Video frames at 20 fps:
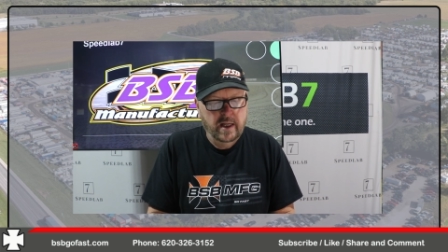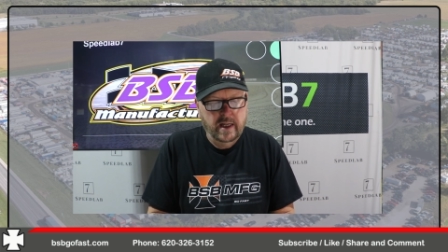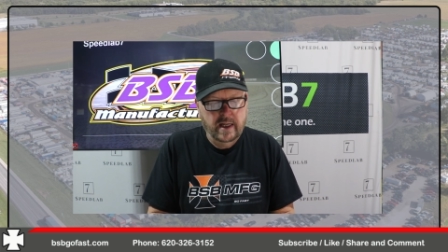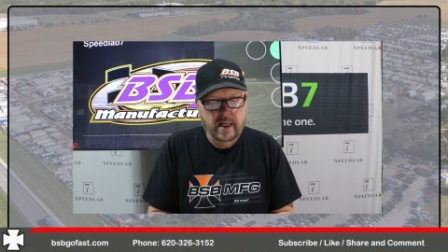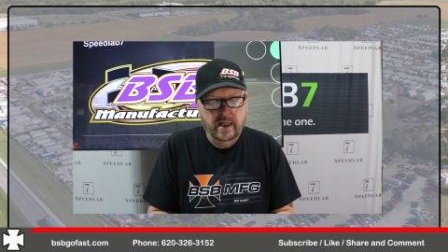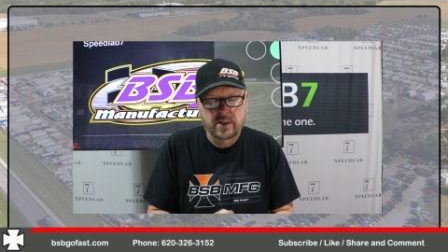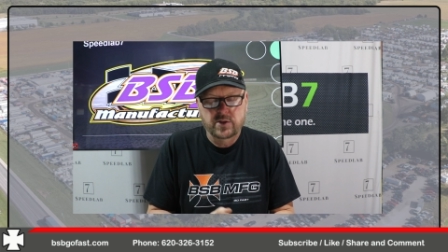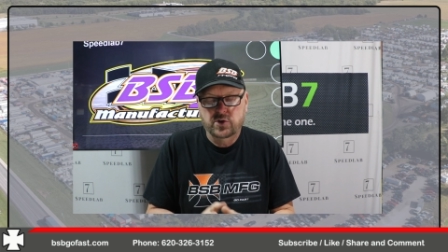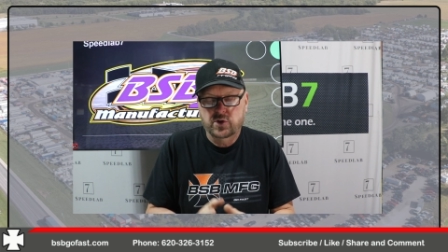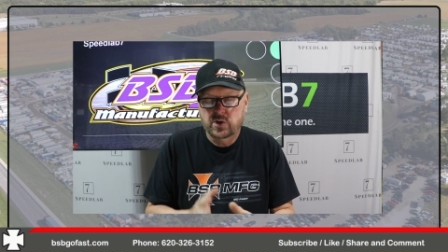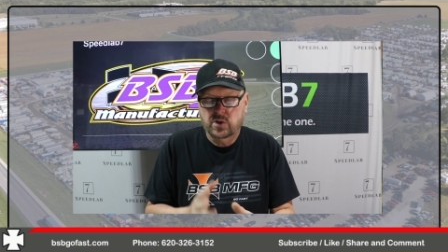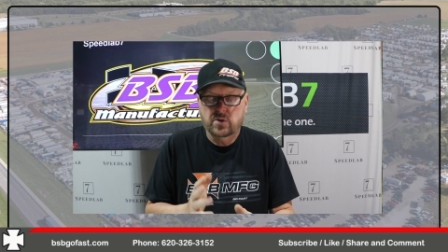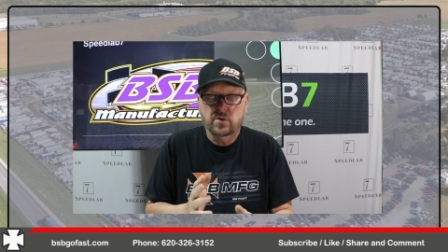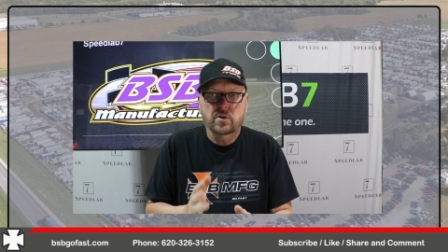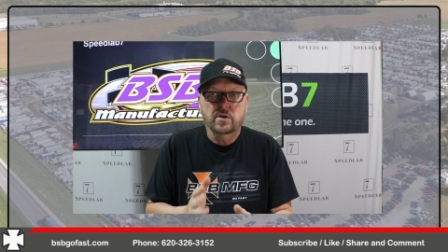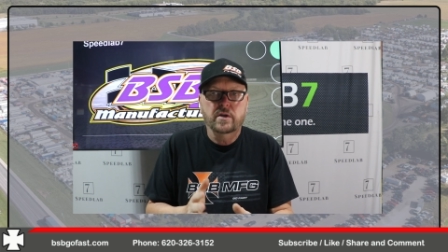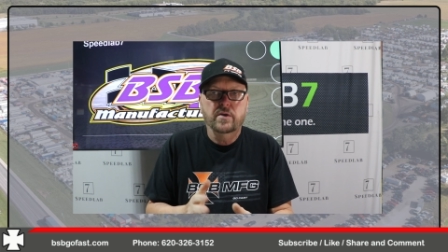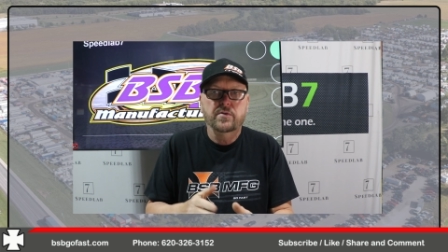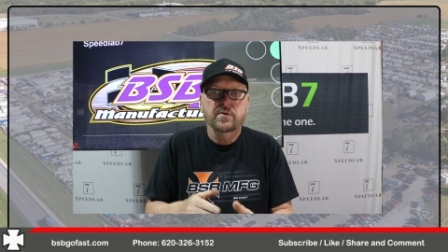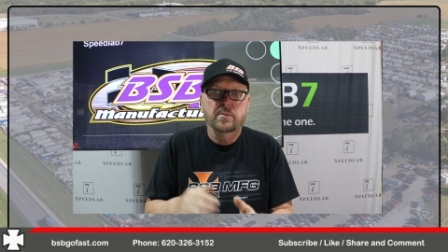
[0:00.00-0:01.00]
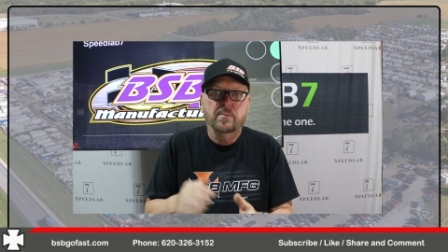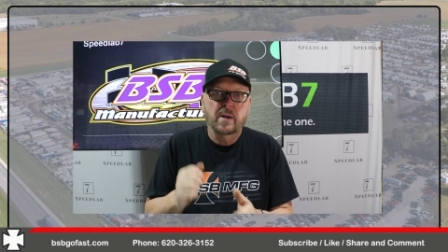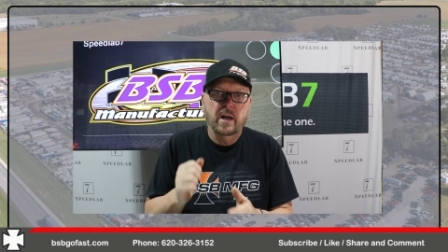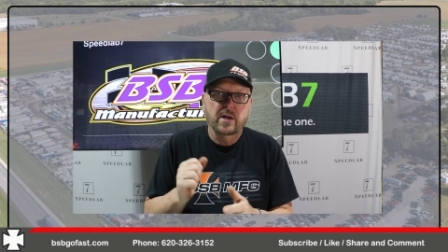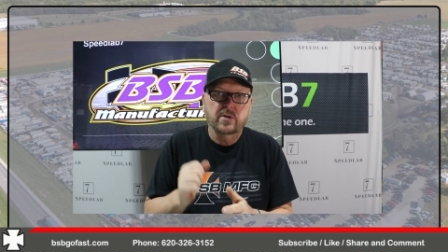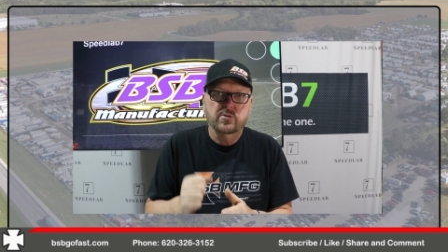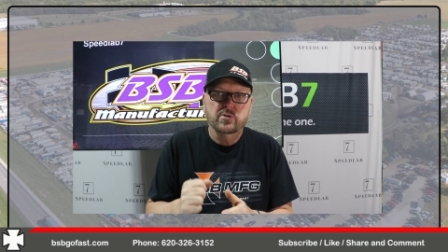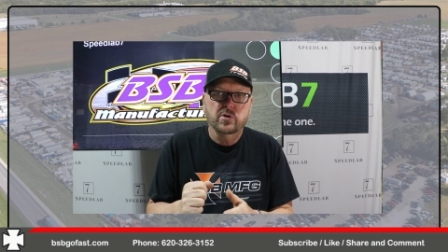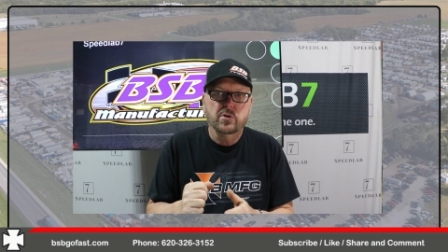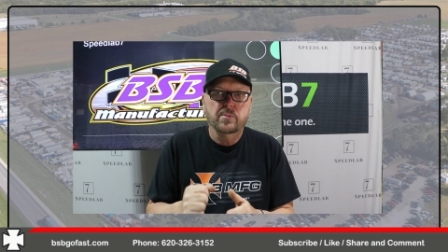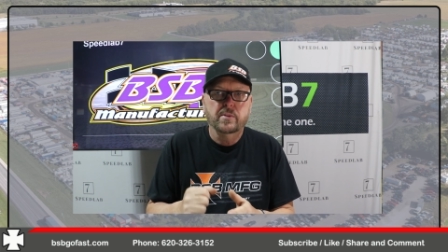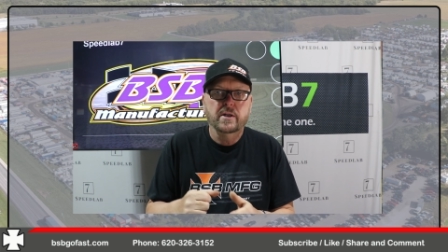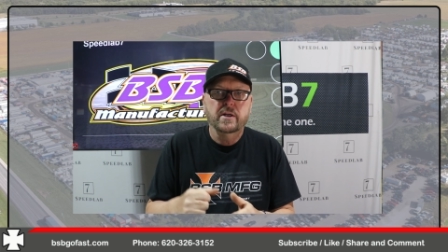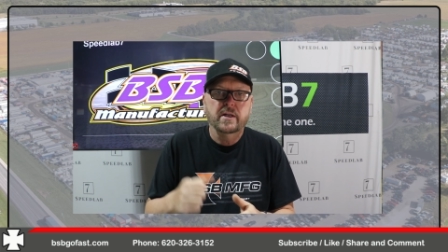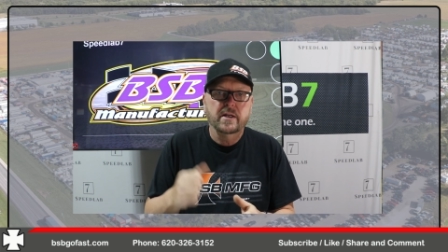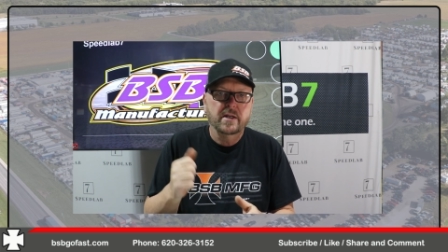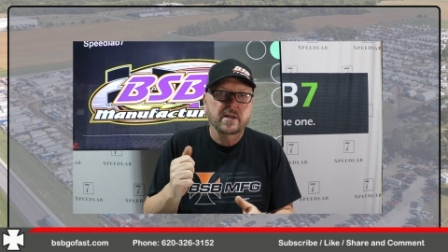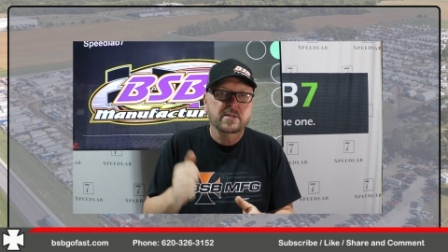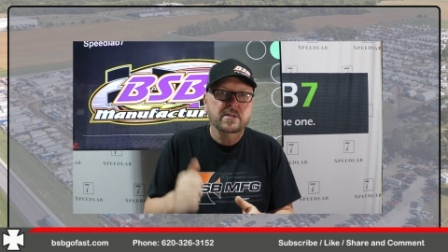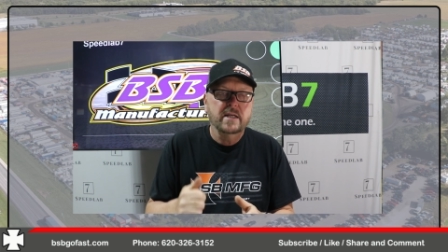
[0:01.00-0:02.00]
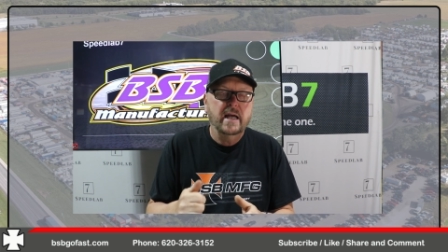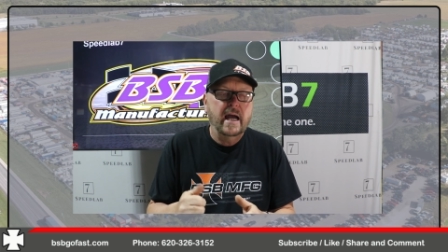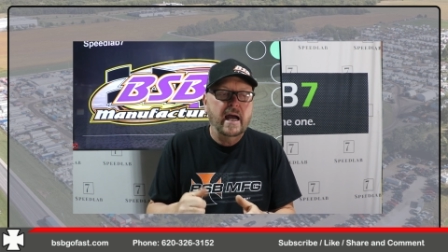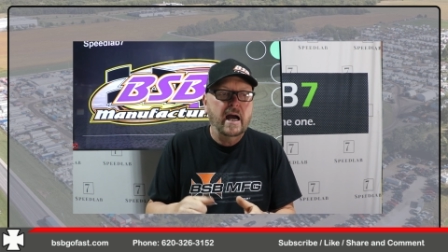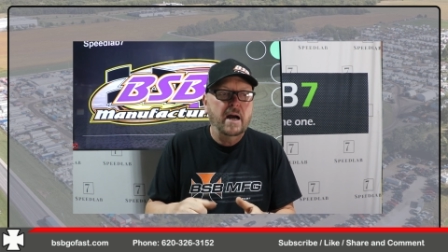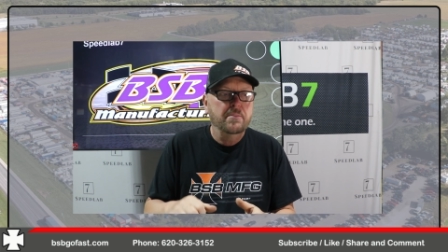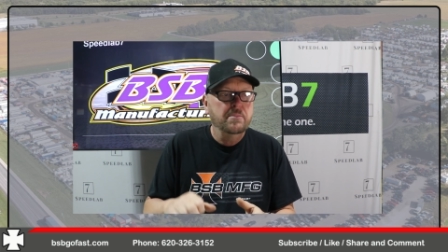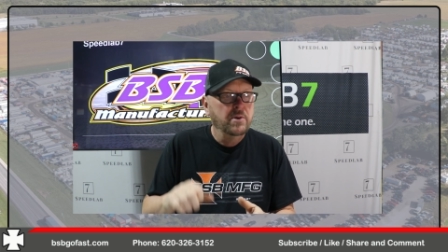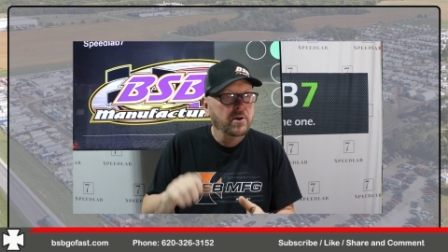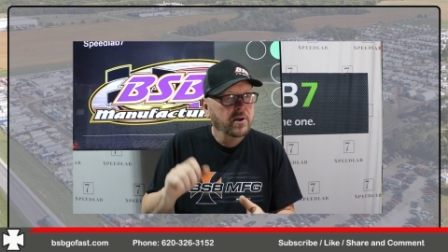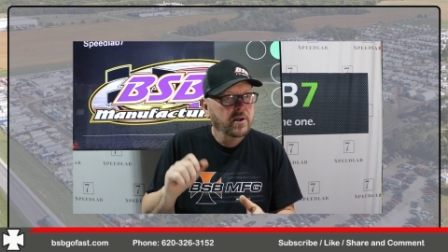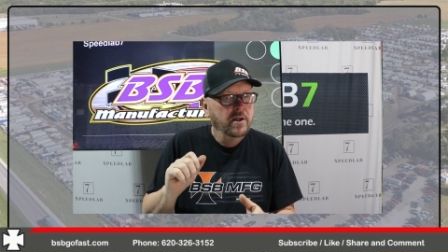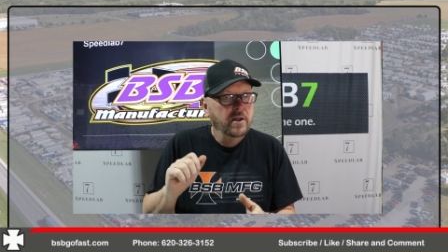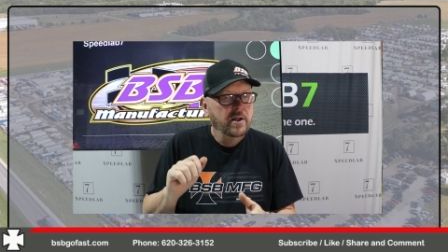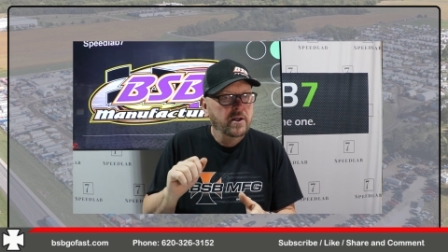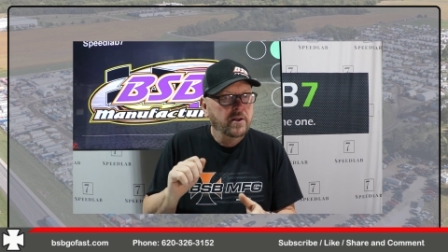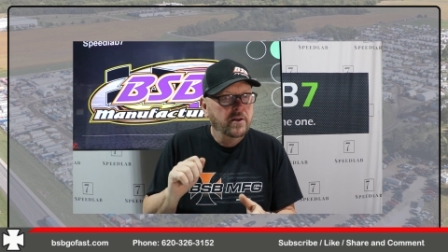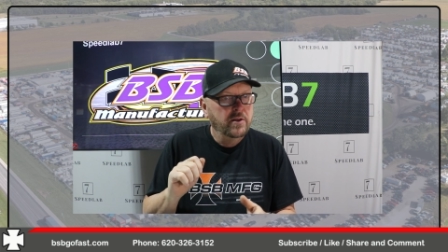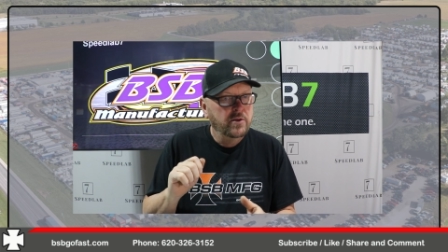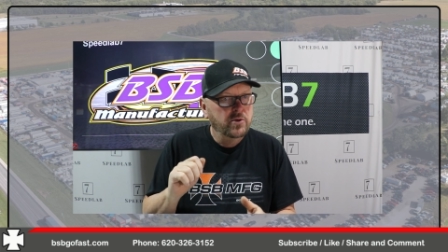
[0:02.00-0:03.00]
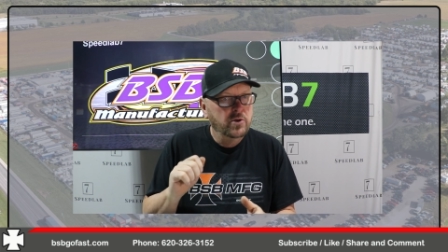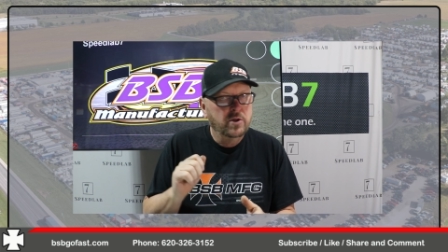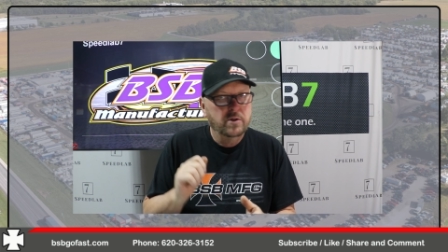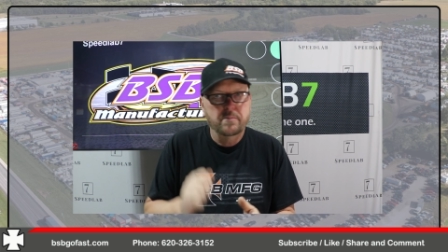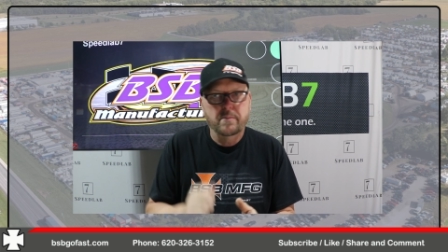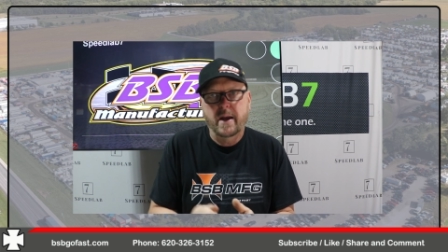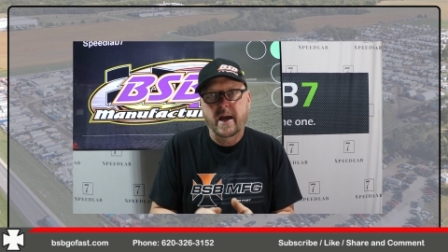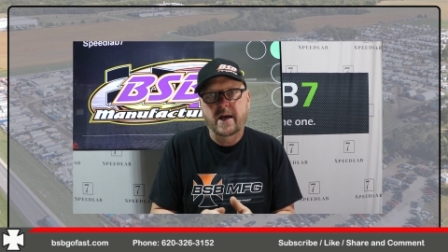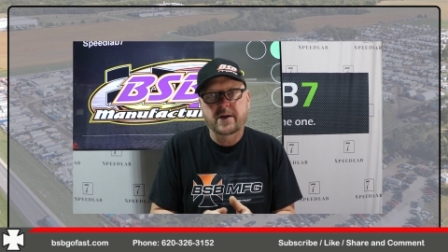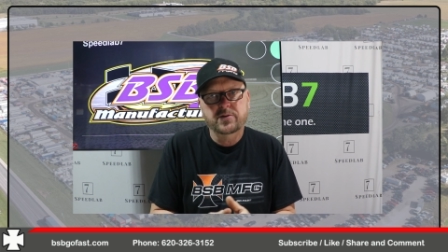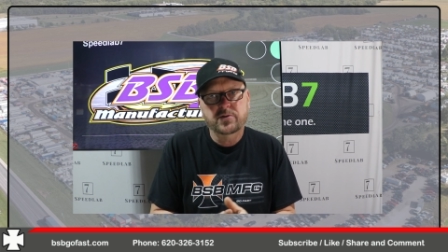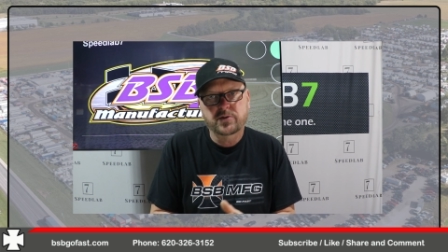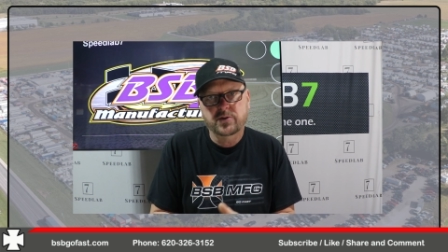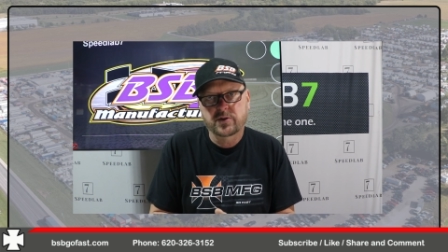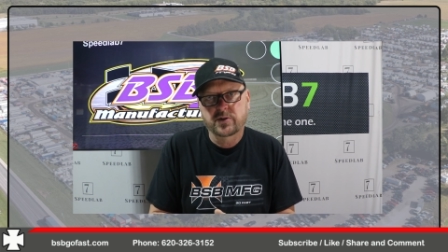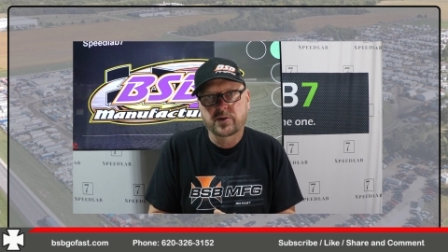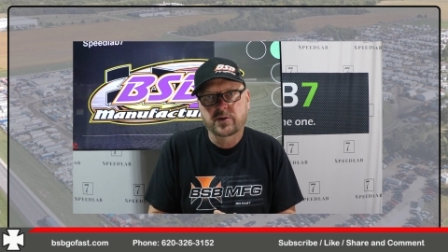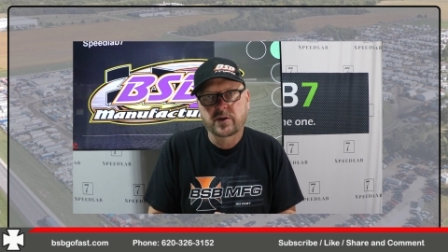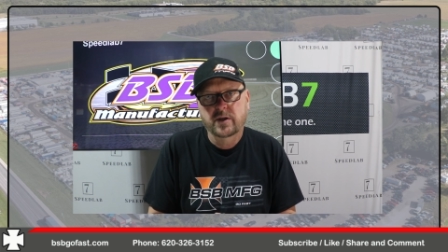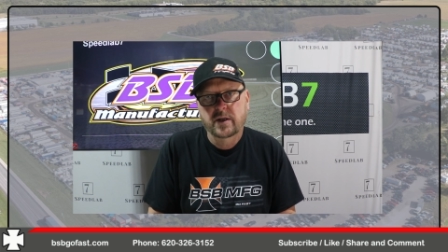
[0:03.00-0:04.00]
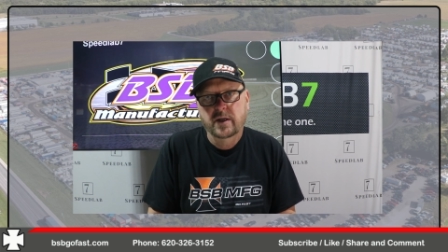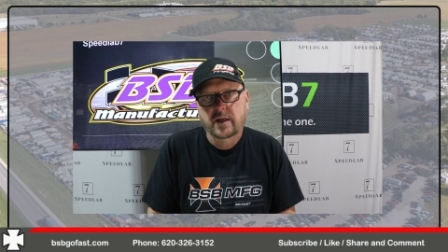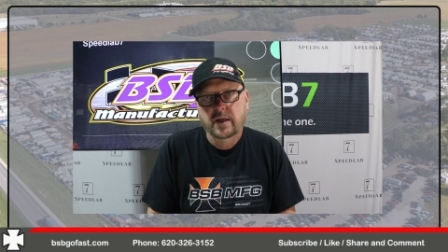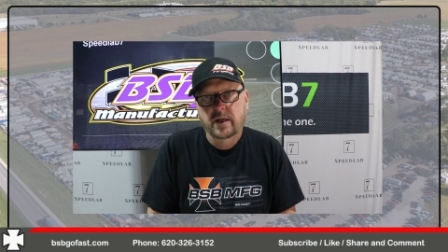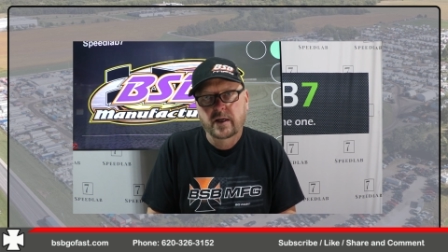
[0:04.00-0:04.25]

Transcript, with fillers: and generally, if you buy a drill bit and a tap, you can master